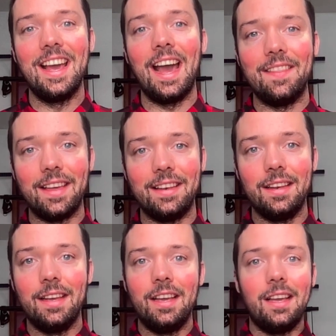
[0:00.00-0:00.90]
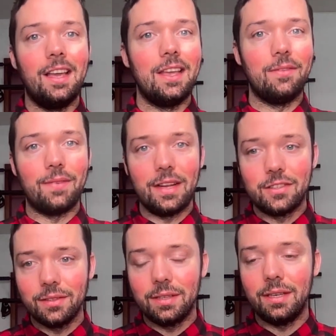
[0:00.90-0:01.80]
And then
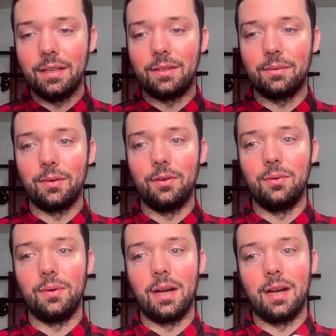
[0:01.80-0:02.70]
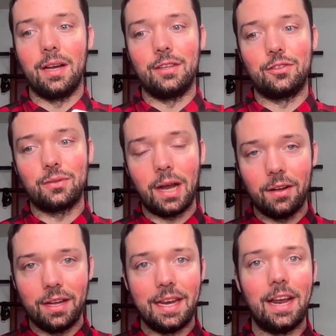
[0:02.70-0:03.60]
eventually, through trial
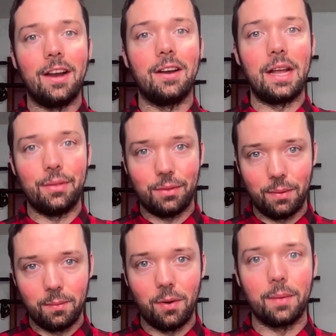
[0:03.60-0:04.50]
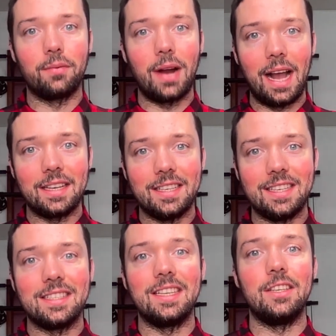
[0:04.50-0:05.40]
and error and through more
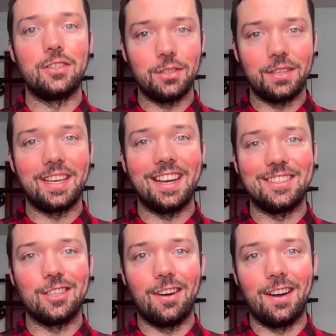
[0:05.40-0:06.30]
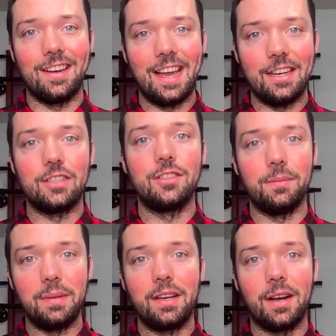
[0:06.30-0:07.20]
practice, it should catch on, and it should
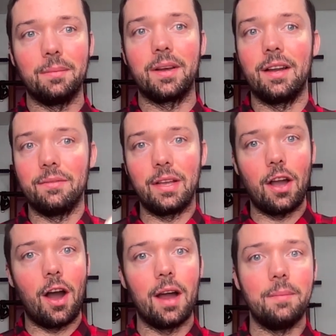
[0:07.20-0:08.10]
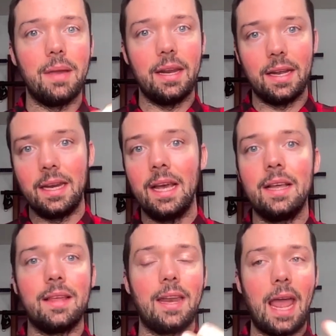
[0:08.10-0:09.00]
become kind of like automated,
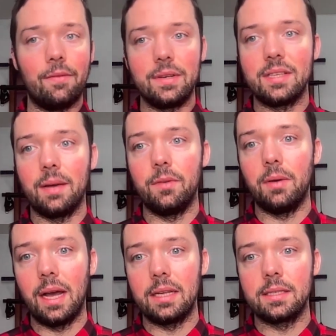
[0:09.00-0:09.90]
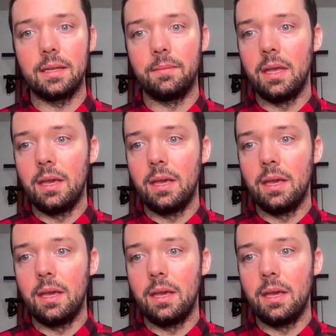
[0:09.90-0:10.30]
that every time you ask them,